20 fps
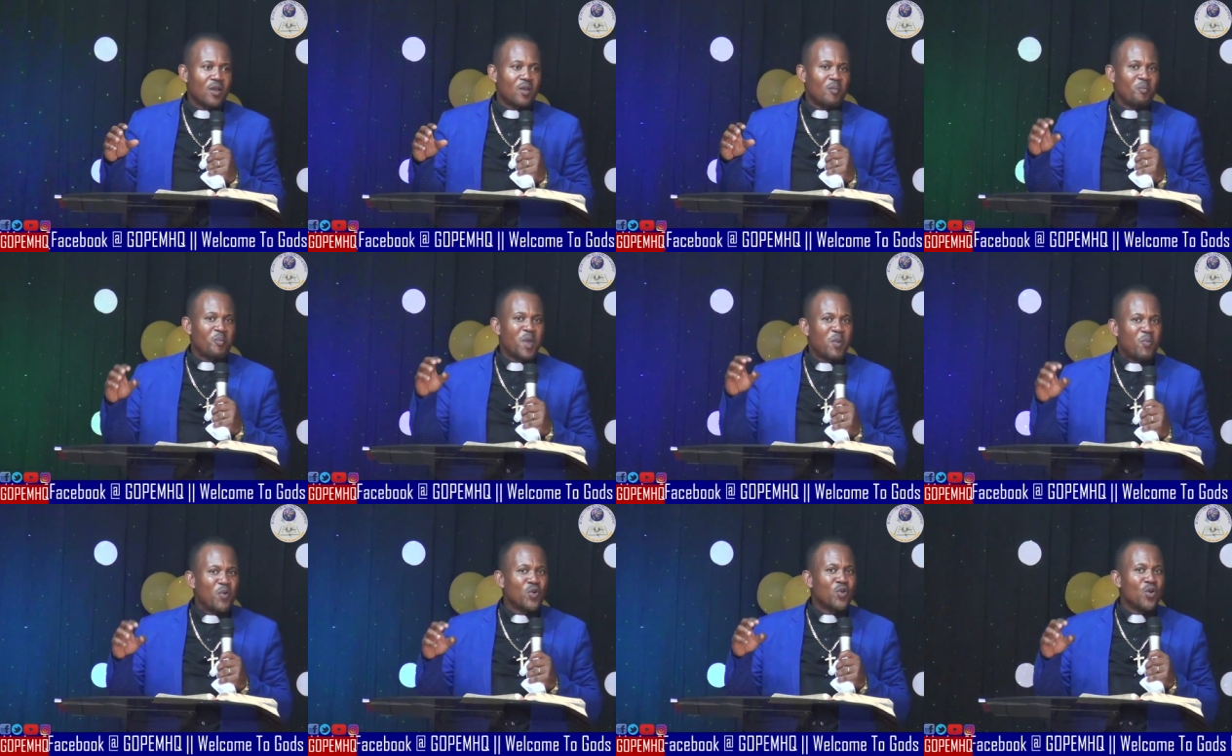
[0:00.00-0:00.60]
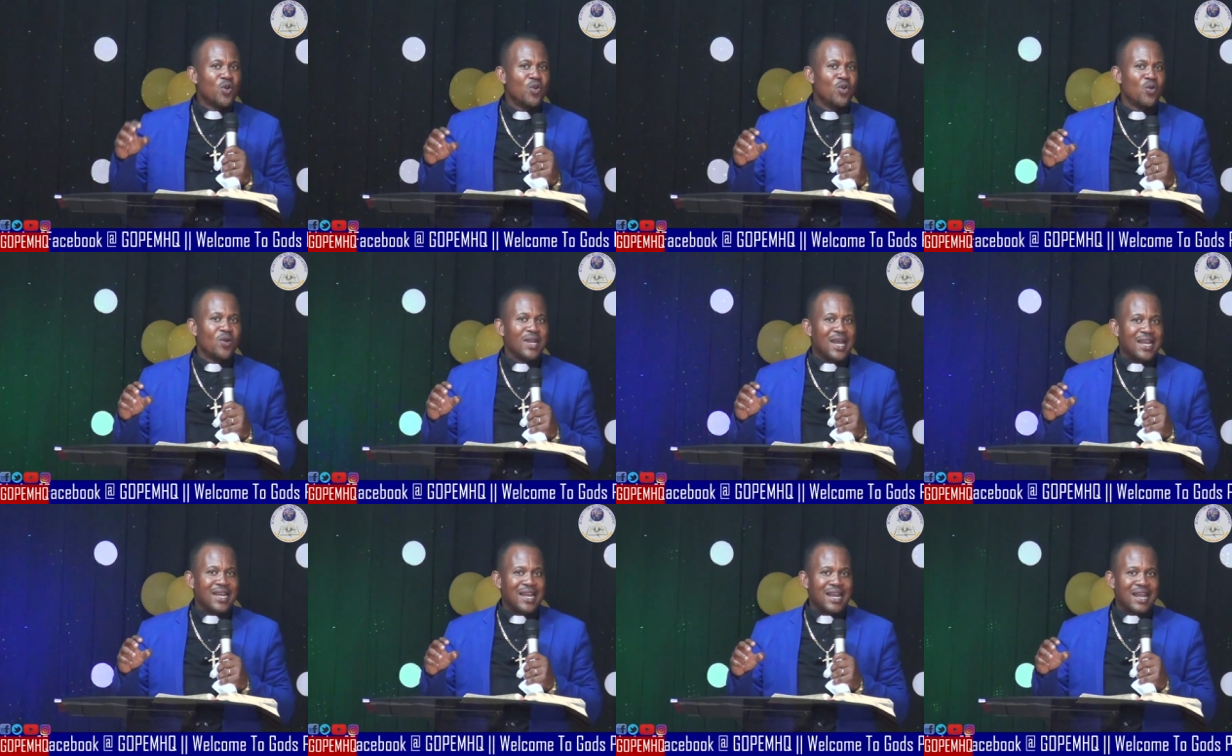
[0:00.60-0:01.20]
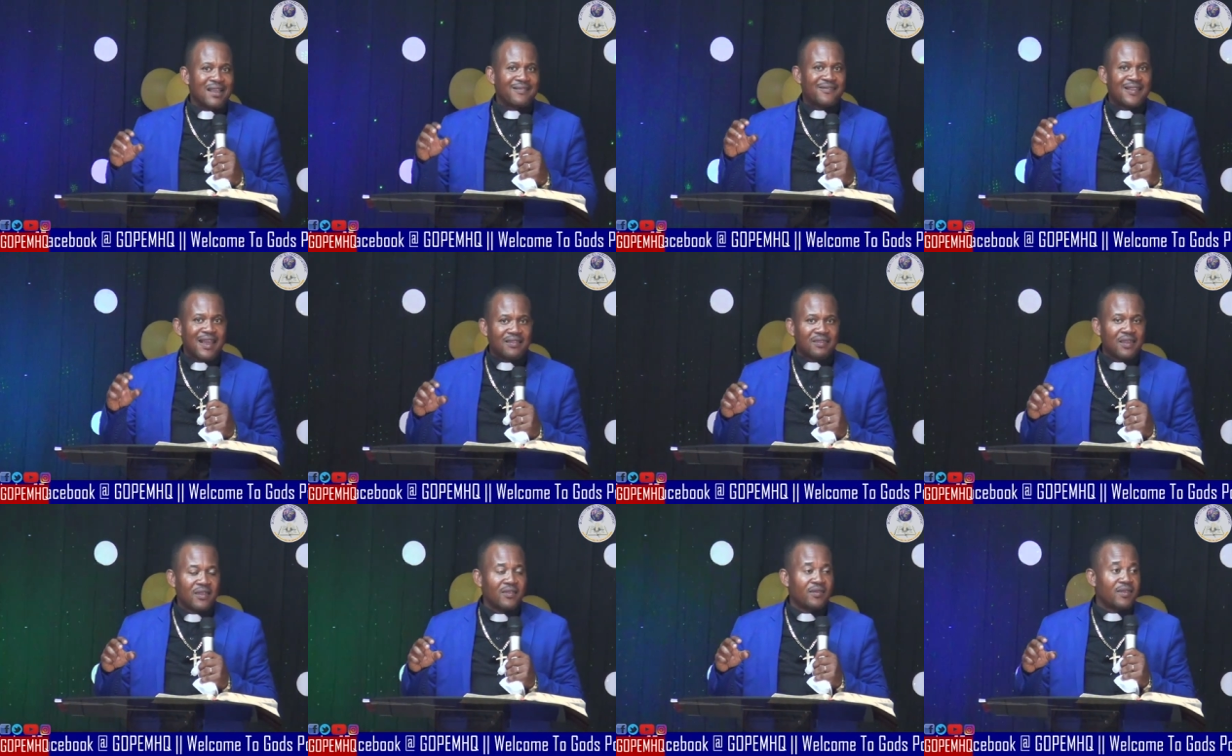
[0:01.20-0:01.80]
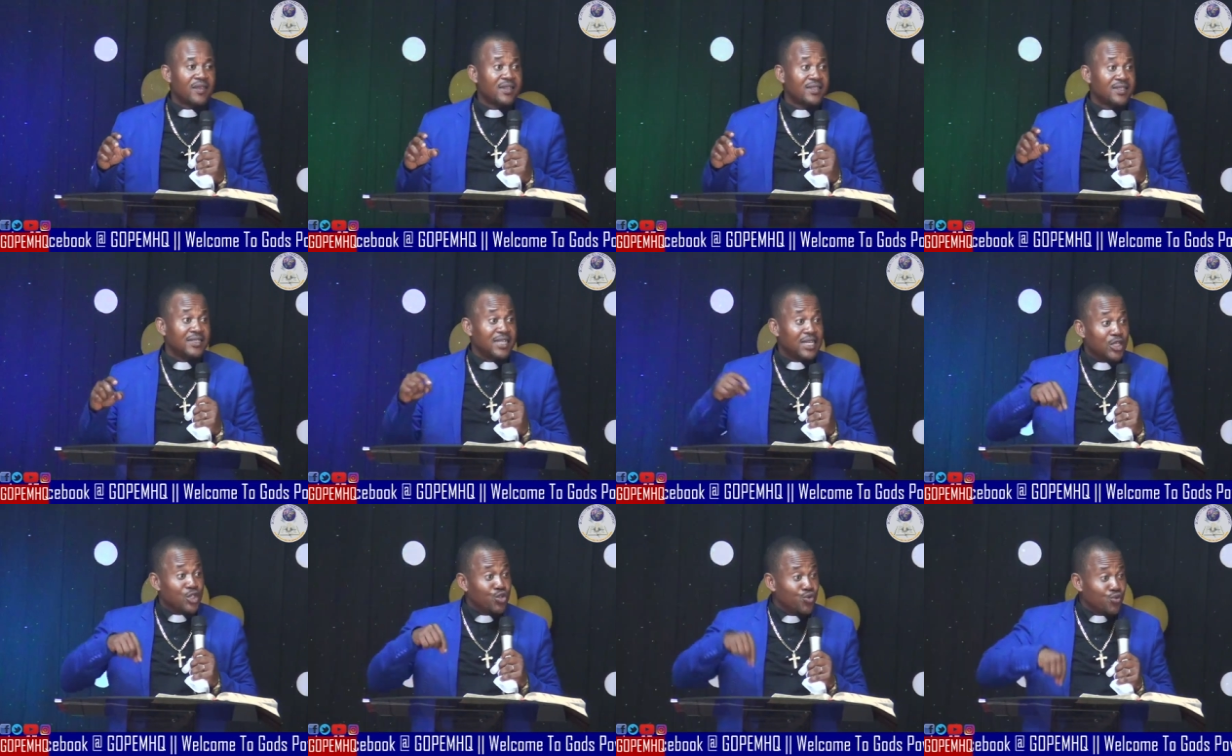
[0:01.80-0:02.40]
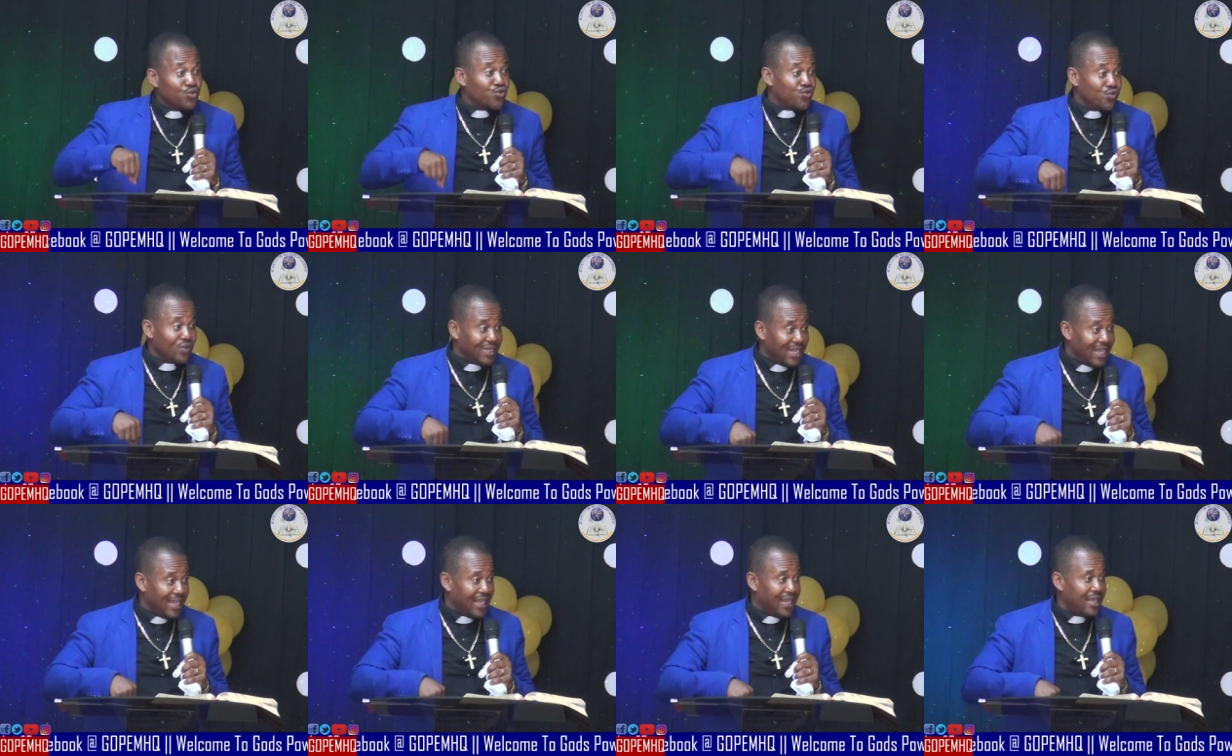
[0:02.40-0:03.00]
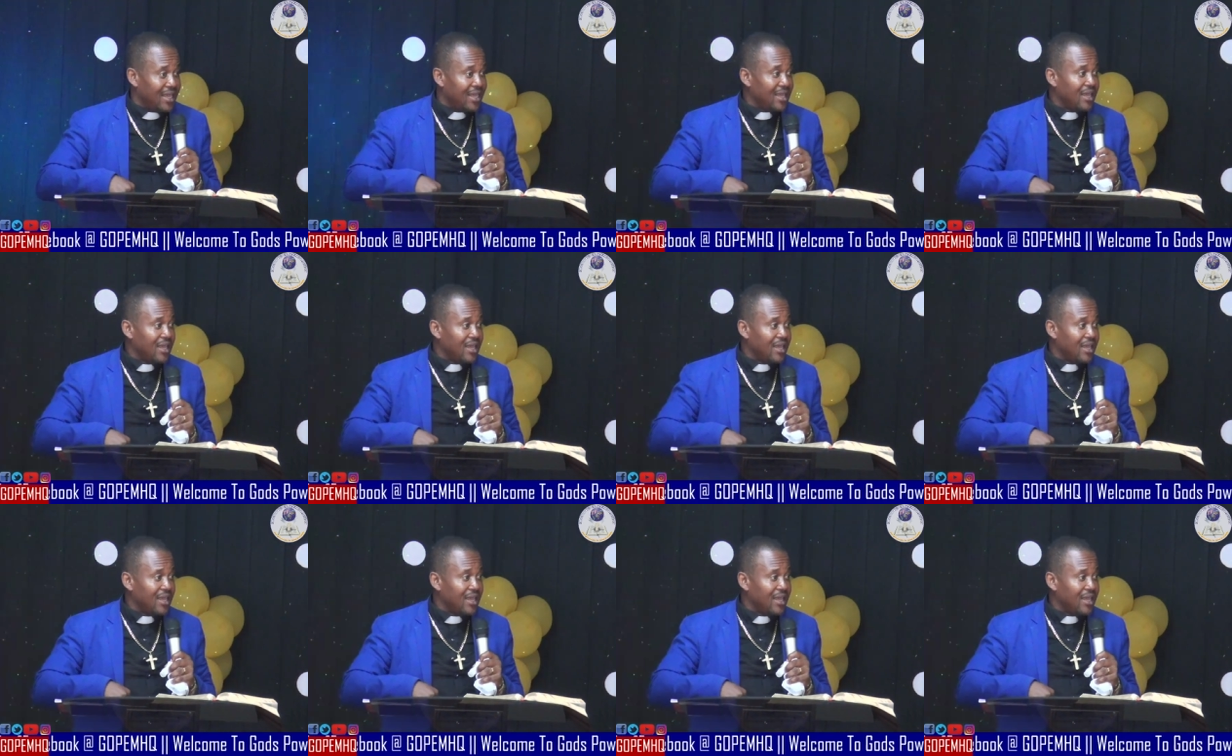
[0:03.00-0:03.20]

people don't know that there are certain things they do today